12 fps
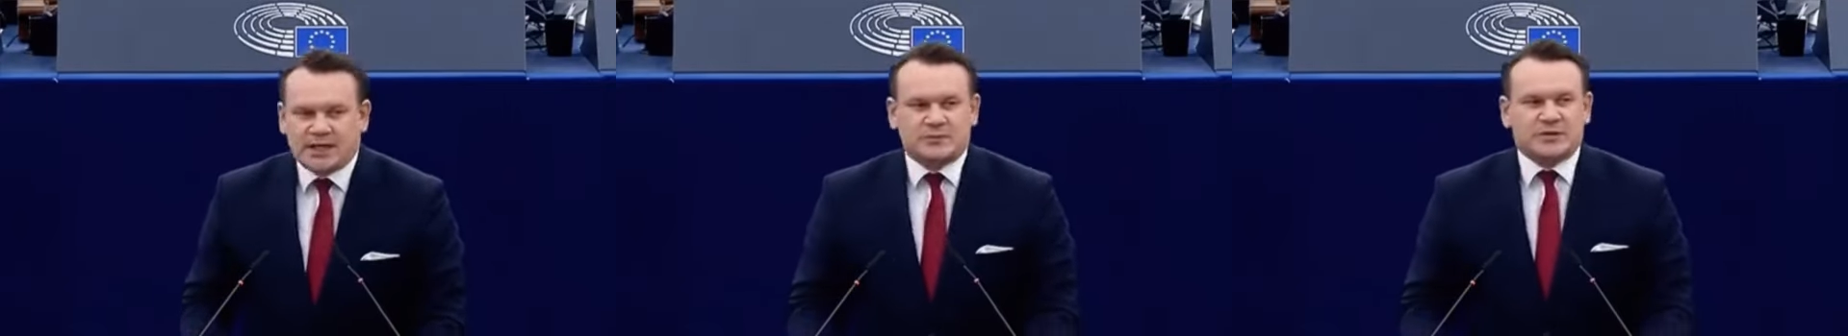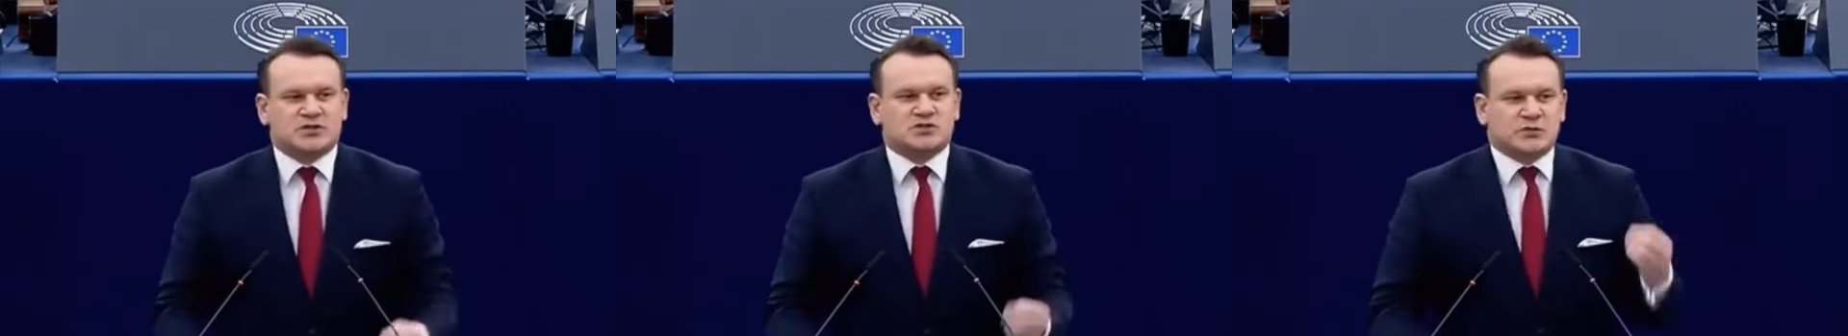
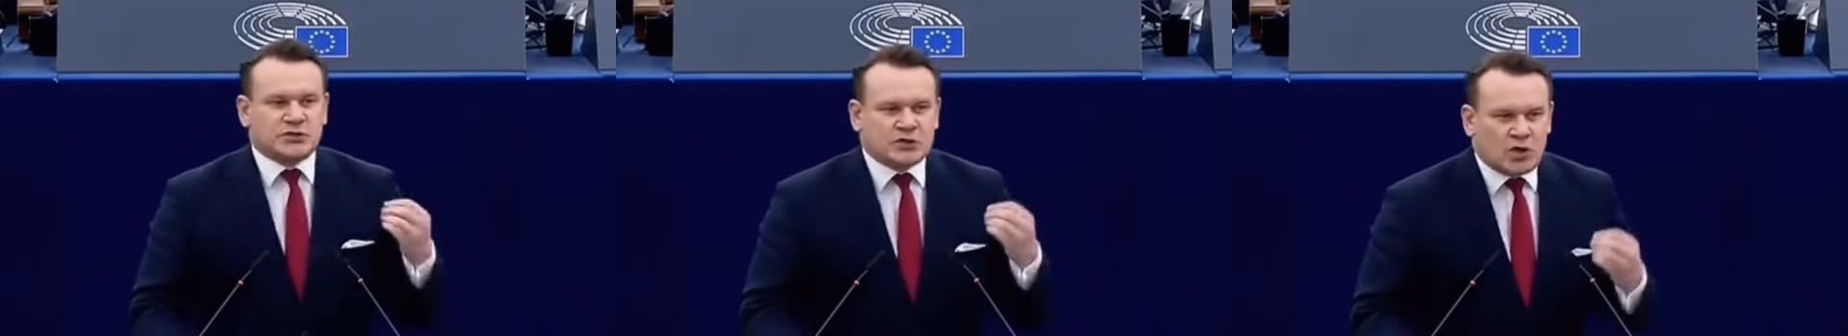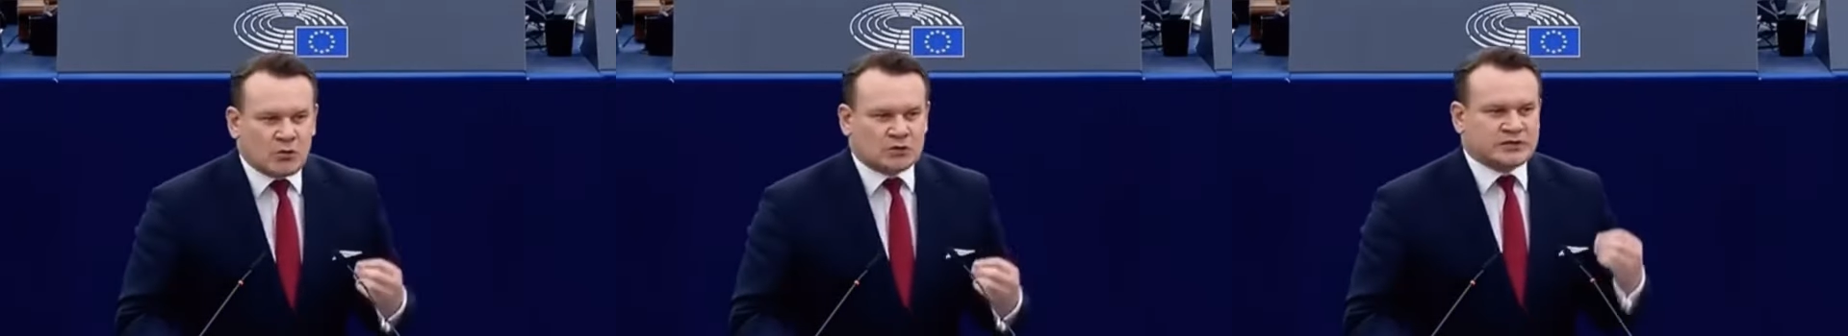because we
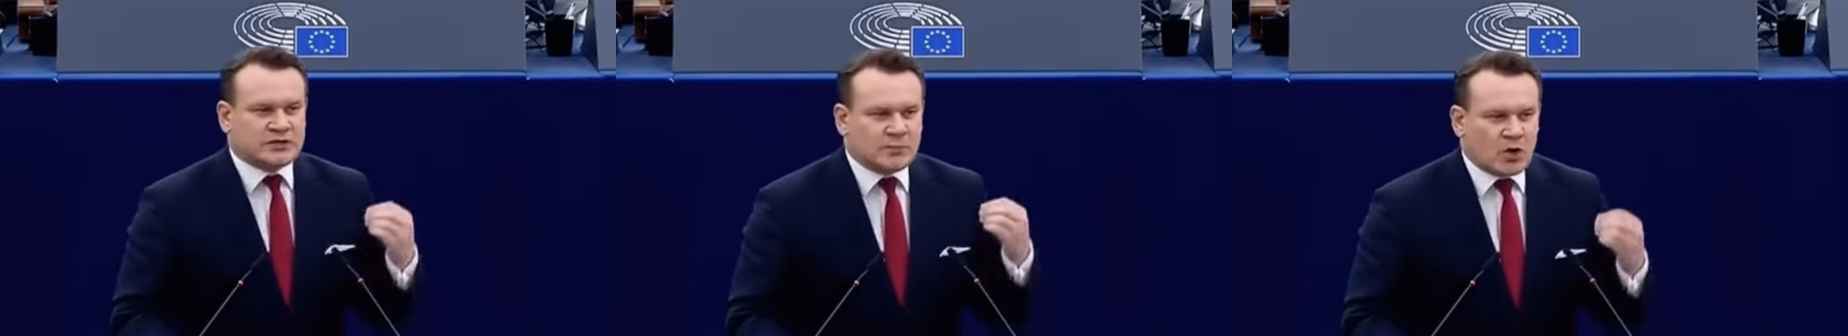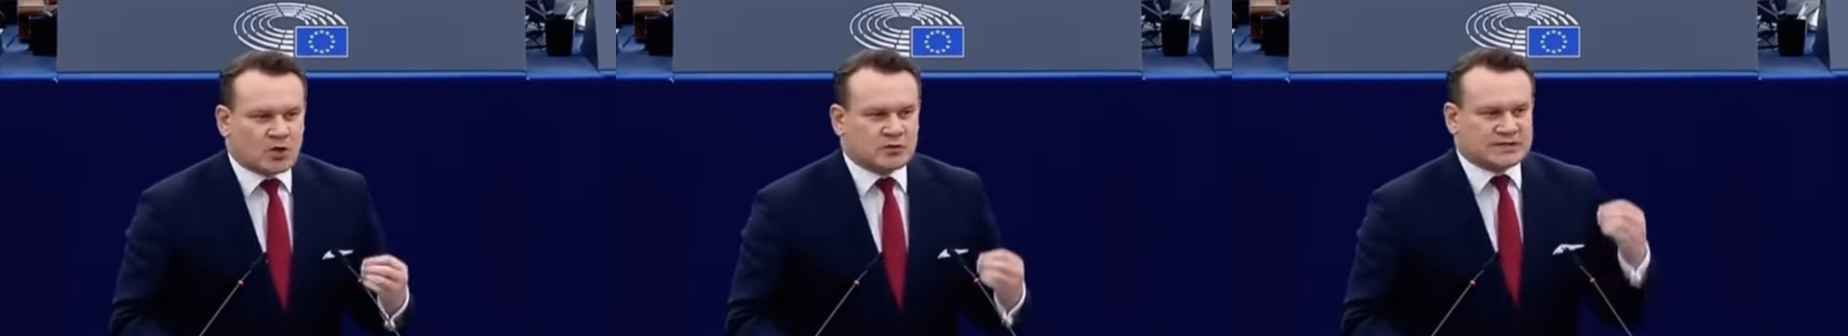know what the
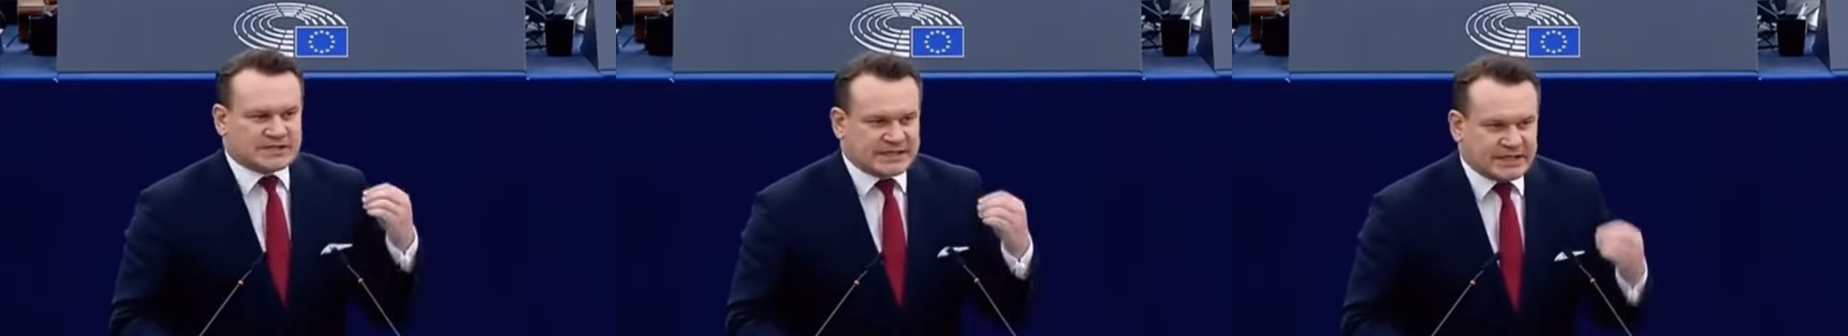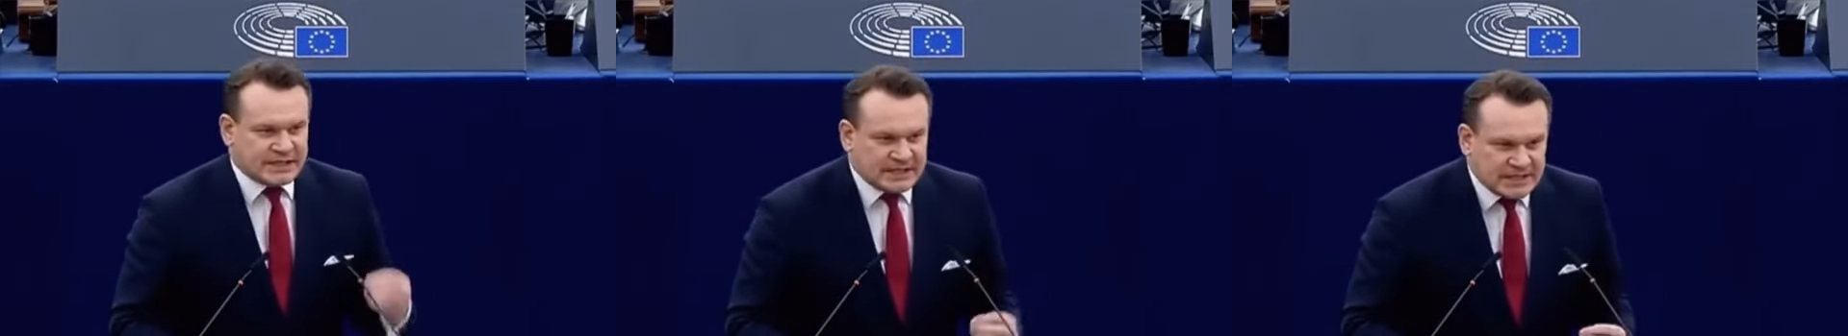
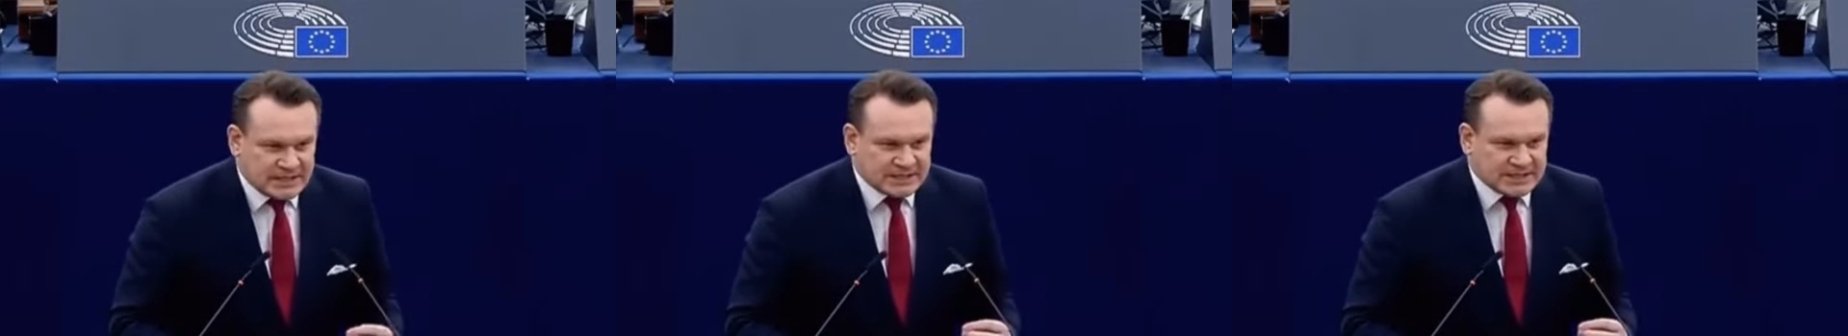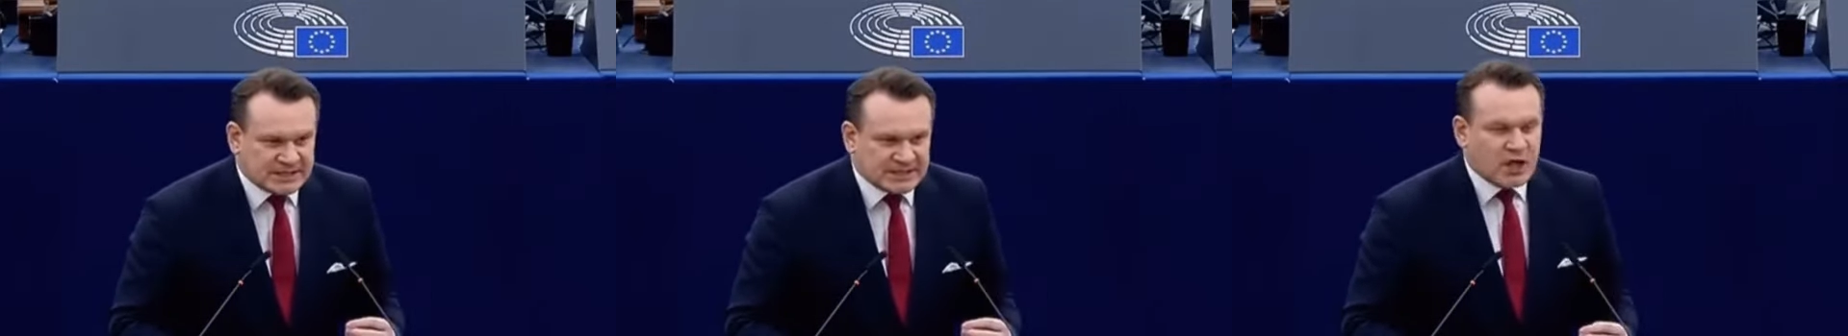democracy
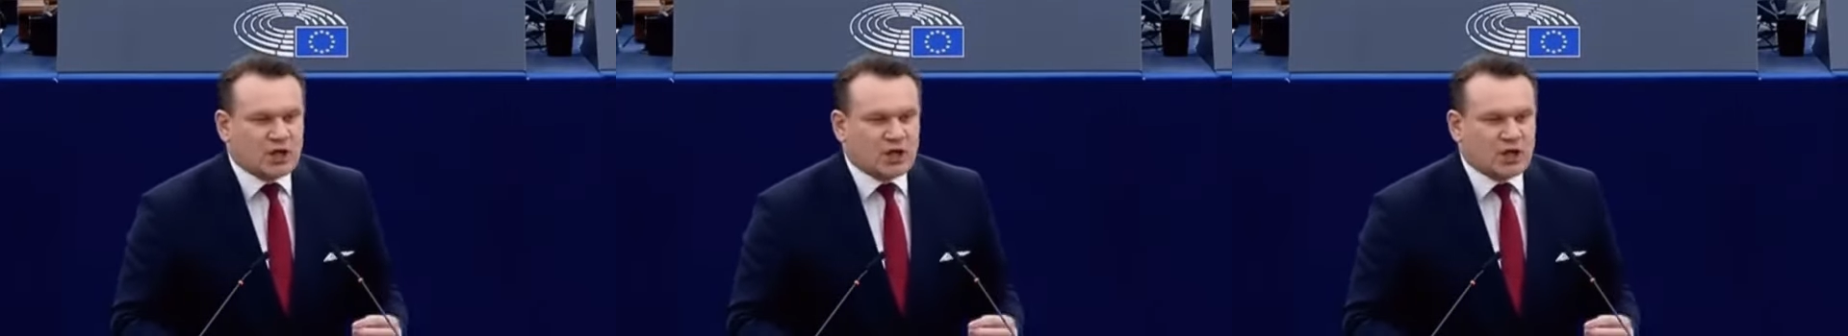is.